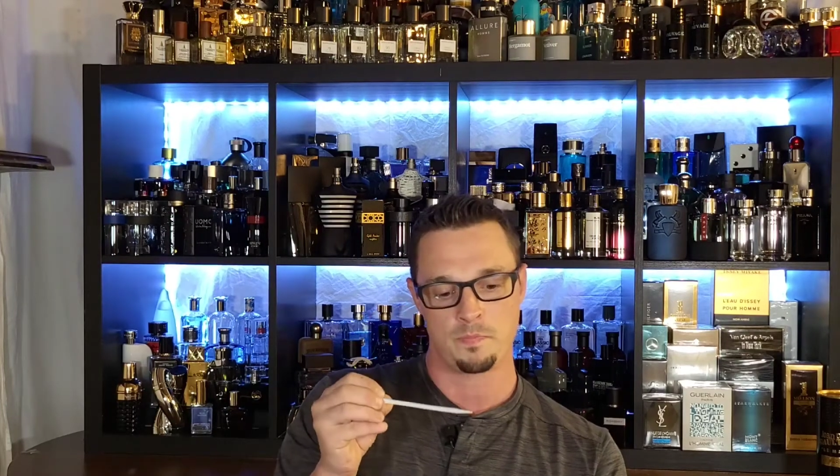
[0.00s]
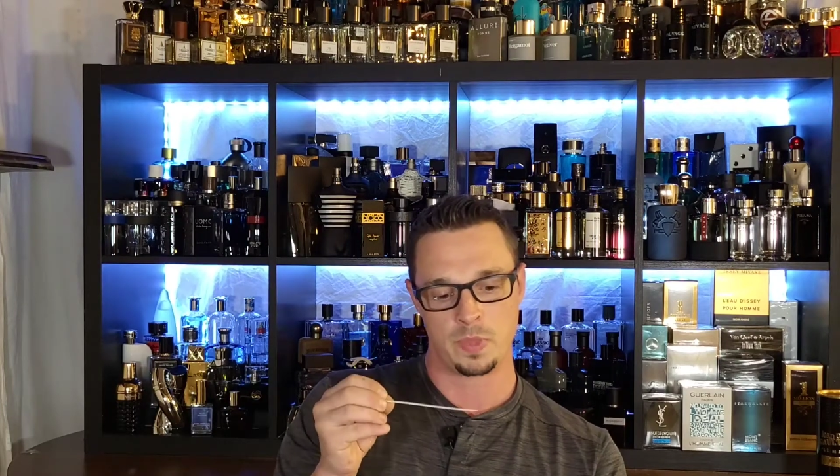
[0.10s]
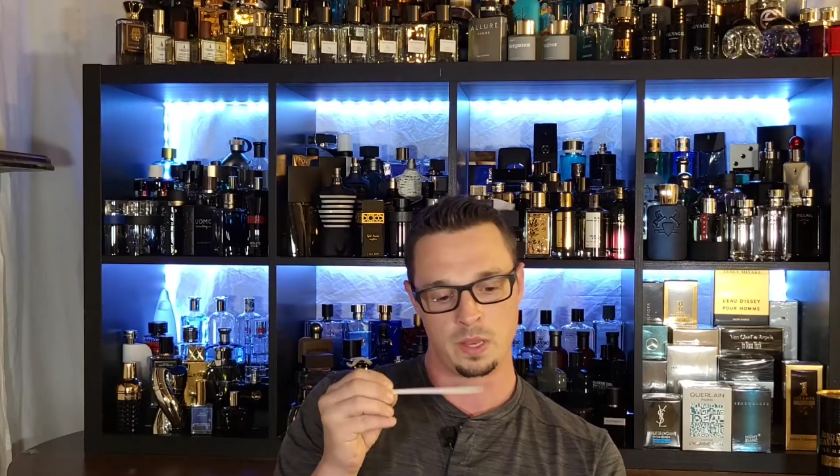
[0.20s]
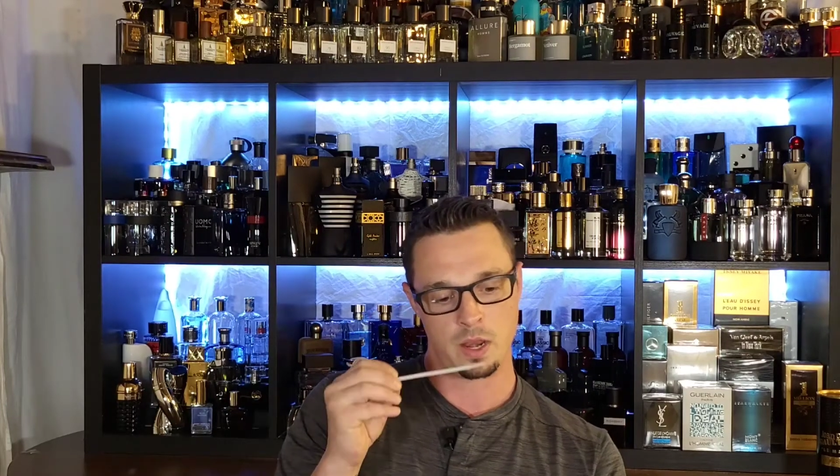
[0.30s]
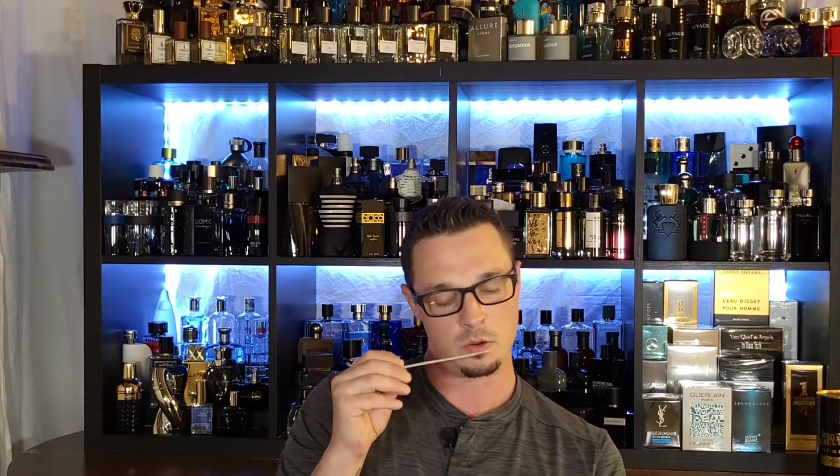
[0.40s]

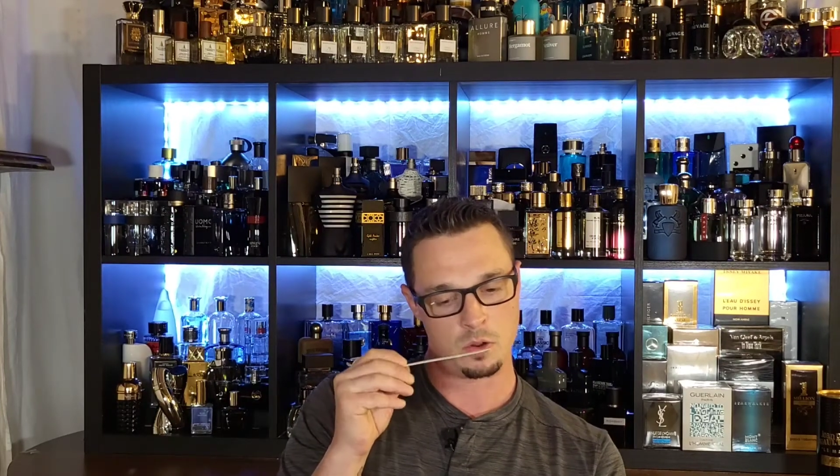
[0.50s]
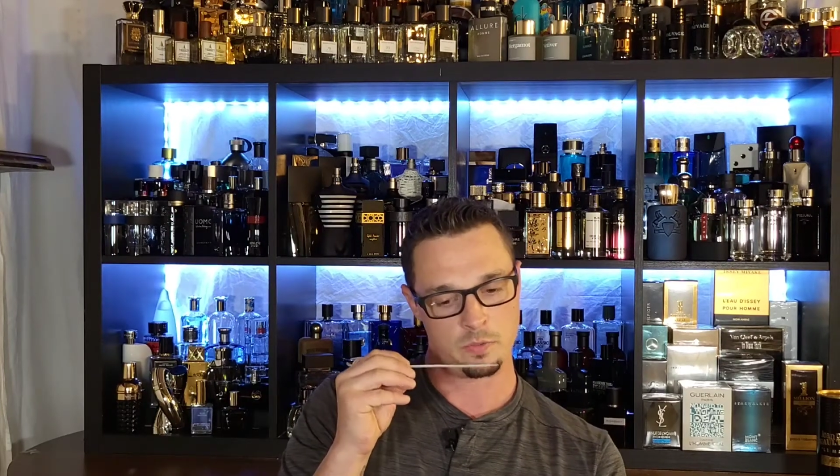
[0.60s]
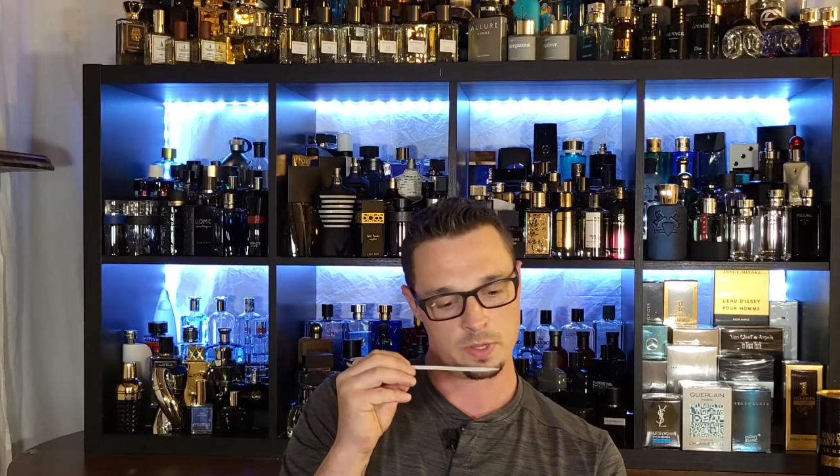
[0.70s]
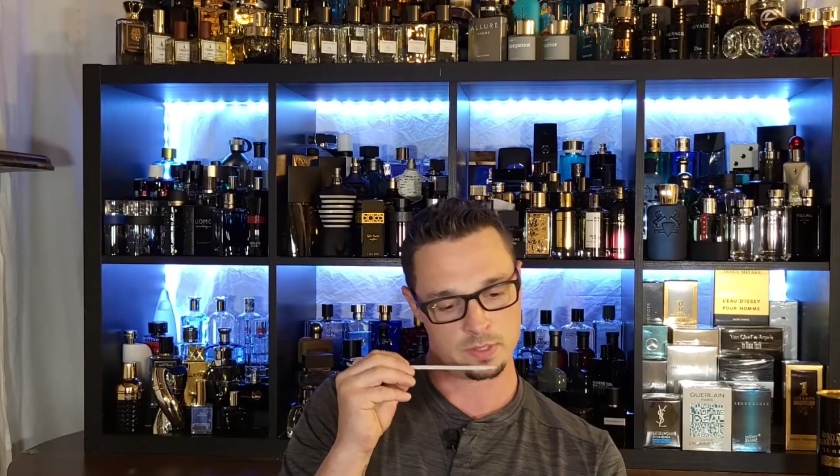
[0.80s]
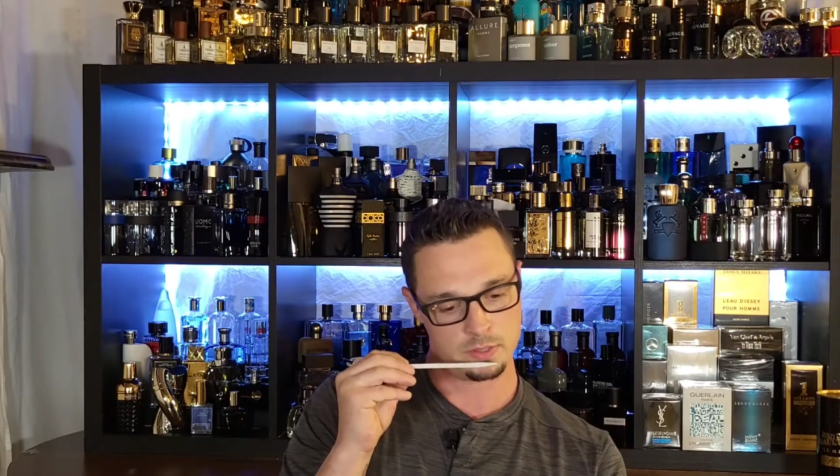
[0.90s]
And I don't know
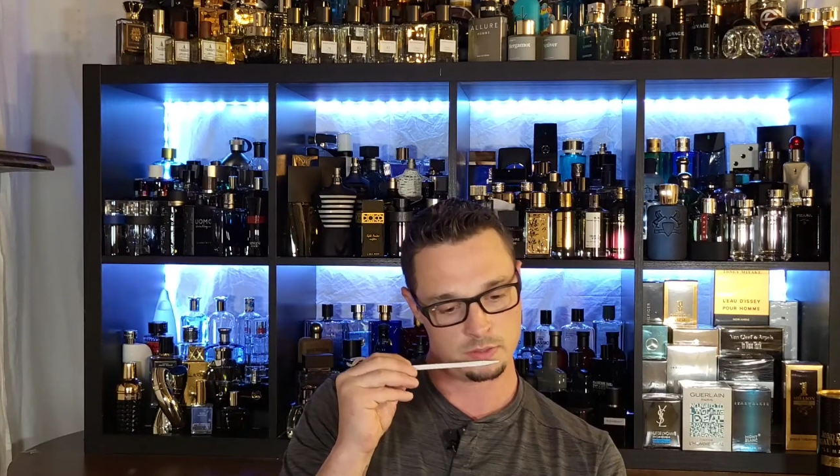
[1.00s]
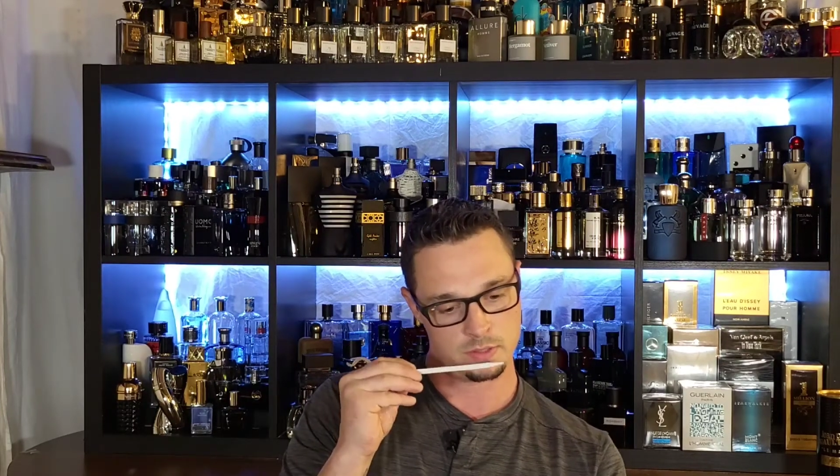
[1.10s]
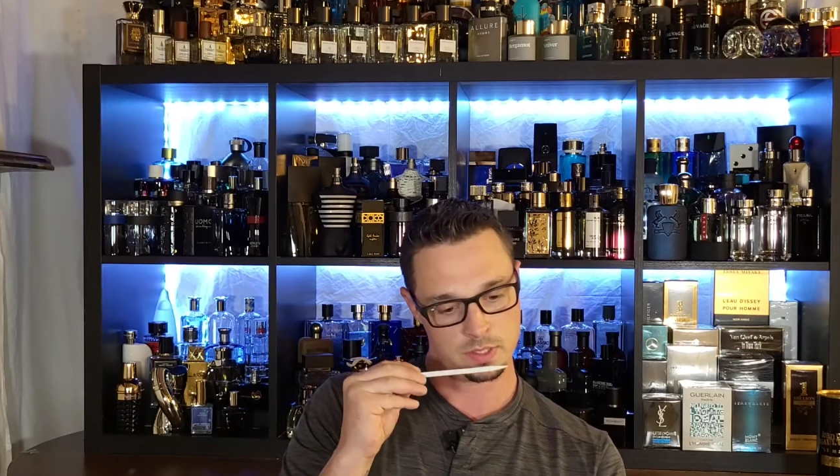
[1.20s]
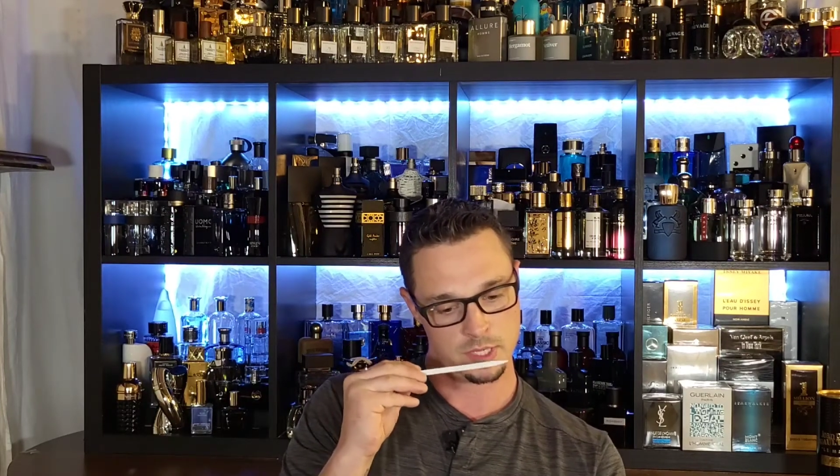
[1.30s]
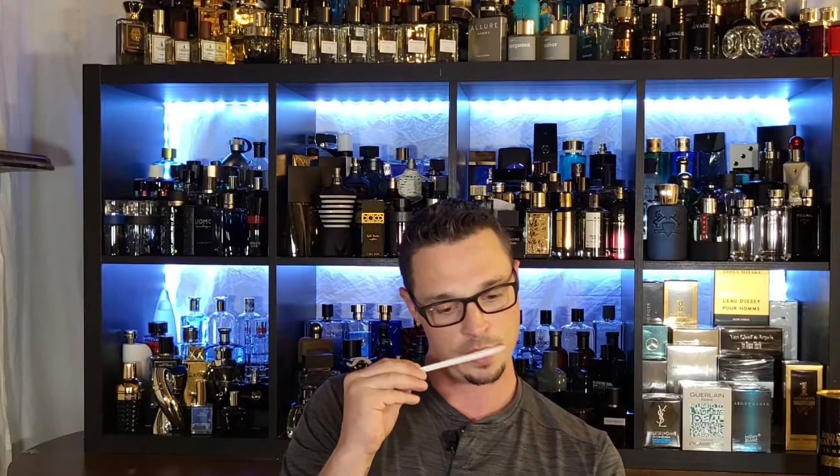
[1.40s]
if it's
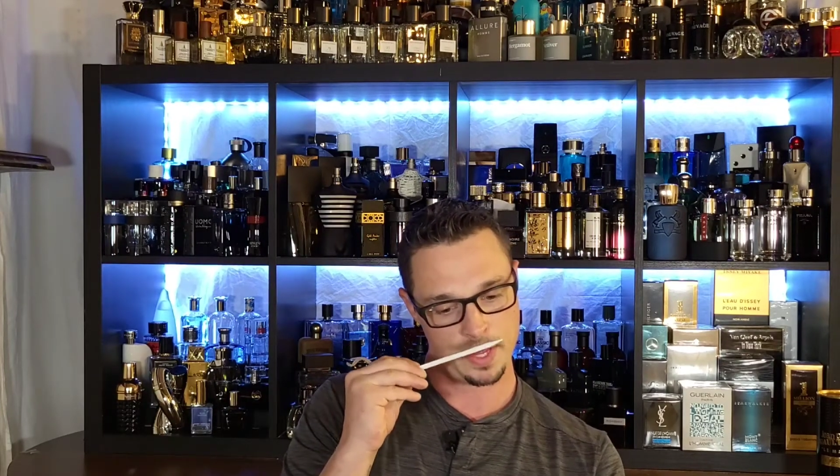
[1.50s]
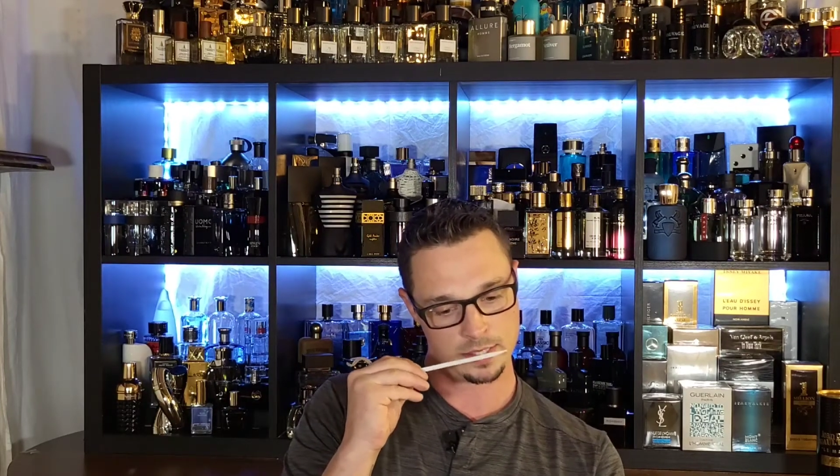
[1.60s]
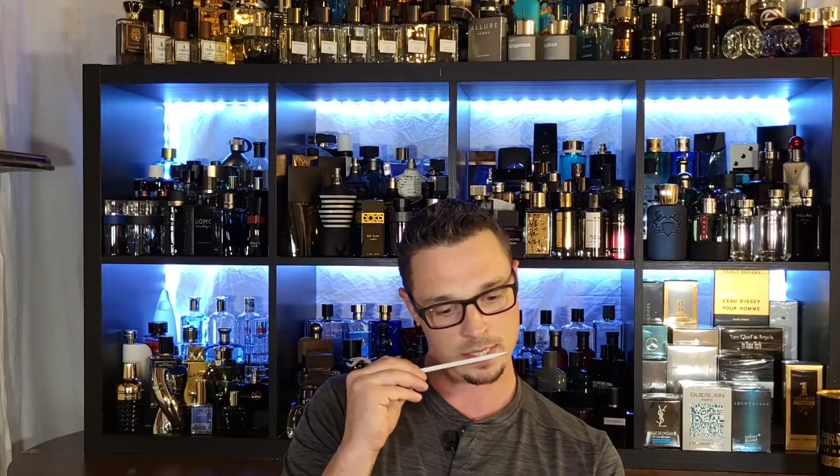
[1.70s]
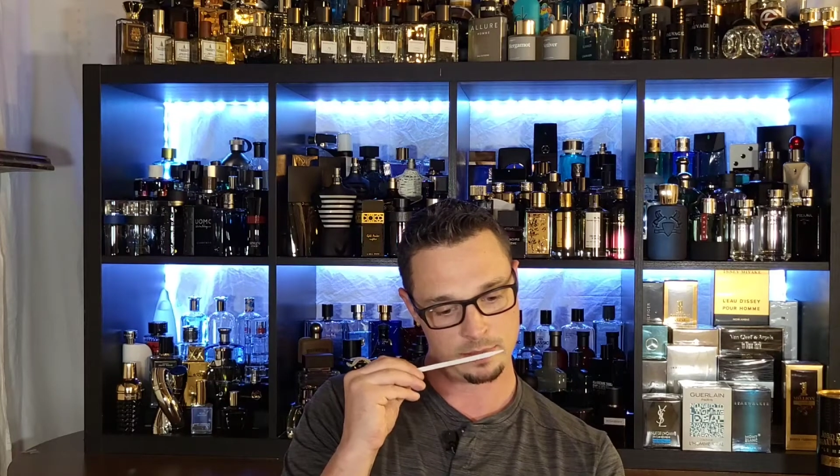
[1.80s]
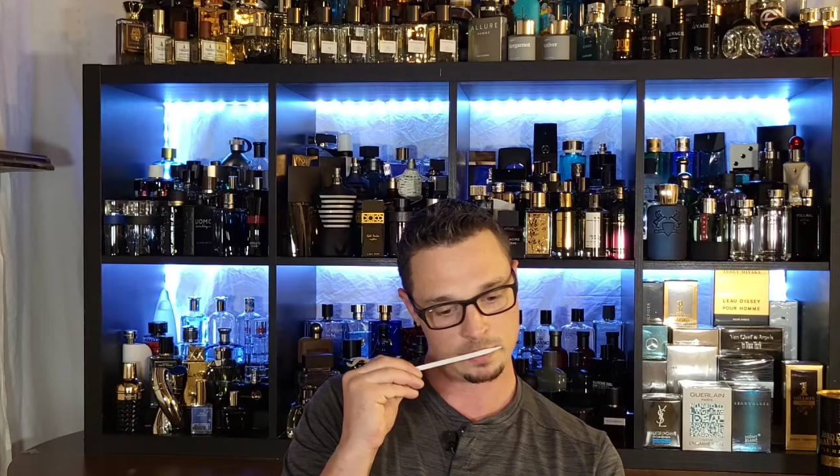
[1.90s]
it's got that same